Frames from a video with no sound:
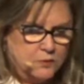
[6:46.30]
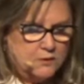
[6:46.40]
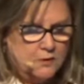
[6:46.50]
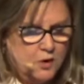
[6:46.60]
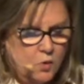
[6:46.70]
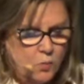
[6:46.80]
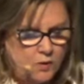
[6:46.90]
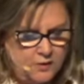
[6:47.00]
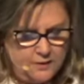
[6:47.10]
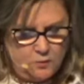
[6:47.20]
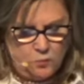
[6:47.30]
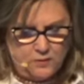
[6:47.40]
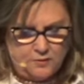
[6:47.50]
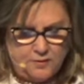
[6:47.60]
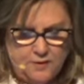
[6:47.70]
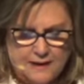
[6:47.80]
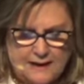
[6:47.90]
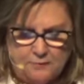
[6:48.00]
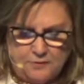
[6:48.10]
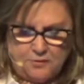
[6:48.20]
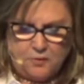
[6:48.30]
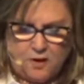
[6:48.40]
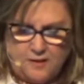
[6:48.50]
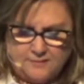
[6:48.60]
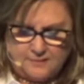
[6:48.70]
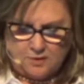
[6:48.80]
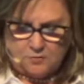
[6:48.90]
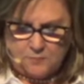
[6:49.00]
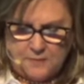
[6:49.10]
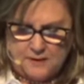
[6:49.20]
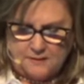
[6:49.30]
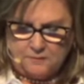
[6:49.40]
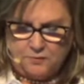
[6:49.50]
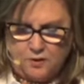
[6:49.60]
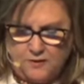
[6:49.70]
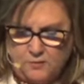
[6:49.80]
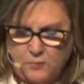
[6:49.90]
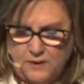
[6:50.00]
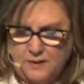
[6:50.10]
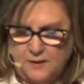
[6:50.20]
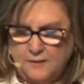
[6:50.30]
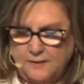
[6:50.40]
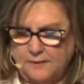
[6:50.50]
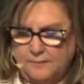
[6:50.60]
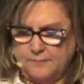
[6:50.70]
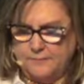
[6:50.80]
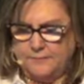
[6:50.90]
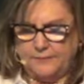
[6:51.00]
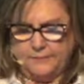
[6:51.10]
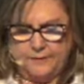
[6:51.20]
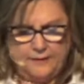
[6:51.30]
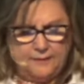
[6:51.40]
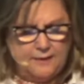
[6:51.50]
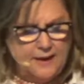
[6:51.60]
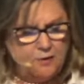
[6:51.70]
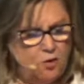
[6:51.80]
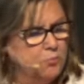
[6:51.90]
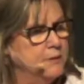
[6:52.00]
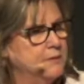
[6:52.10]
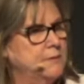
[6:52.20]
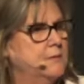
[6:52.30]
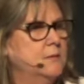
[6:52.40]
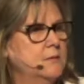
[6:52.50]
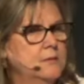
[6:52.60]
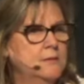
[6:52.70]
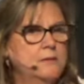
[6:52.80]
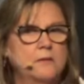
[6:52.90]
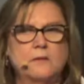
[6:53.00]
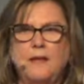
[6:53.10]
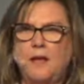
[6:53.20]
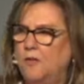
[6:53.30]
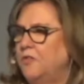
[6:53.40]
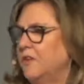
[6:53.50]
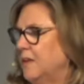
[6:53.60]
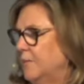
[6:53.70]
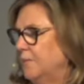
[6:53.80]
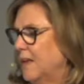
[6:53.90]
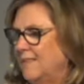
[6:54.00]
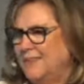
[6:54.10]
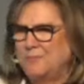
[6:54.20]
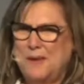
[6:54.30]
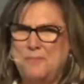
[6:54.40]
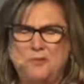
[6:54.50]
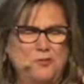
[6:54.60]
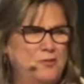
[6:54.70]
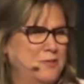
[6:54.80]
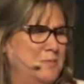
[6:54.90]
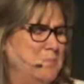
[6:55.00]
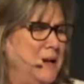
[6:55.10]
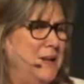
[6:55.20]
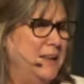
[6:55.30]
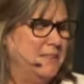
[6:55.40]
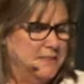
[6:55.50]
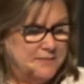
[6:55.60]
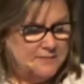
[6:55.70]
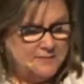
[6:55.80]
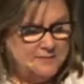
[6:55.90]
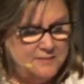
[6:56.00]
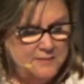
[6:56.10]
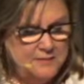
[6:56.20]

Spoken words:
we're working with our thoughts and our repetitive thoughts, they're not always healthy, and sometimes they're just meaningless.